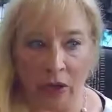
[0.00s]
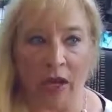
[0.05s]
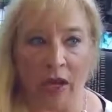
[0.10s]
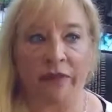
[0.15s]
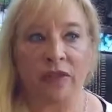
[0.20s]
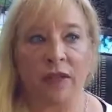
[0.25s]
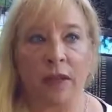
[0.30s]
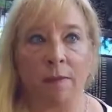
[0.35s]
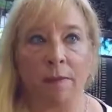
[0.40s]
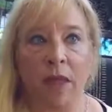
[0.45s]
if
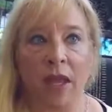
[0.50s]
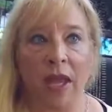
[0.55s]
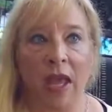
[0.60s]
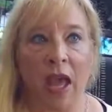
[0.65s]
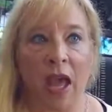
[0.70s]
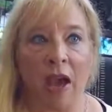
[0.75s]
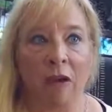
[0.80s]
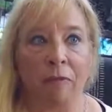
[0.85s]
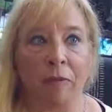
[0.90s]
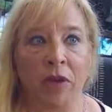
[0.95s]
something
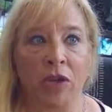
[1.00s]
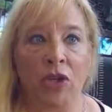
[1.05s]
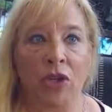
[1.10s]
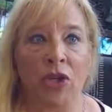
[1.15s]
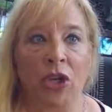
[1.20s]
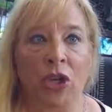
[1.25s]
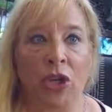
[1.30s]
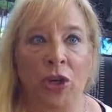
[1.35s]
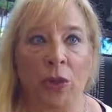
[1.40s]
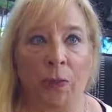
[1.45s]
happened
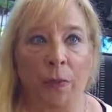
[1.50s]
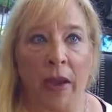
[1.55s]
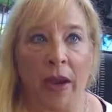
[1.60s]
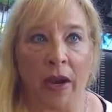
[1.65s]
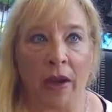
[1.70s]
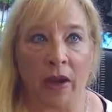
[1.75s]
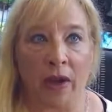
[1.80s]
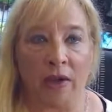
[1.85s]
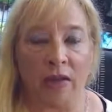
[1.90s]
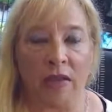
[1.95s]
to your
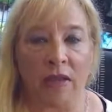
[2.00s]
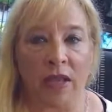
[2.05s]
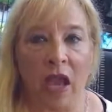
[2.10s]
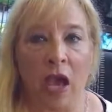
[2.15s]
parents,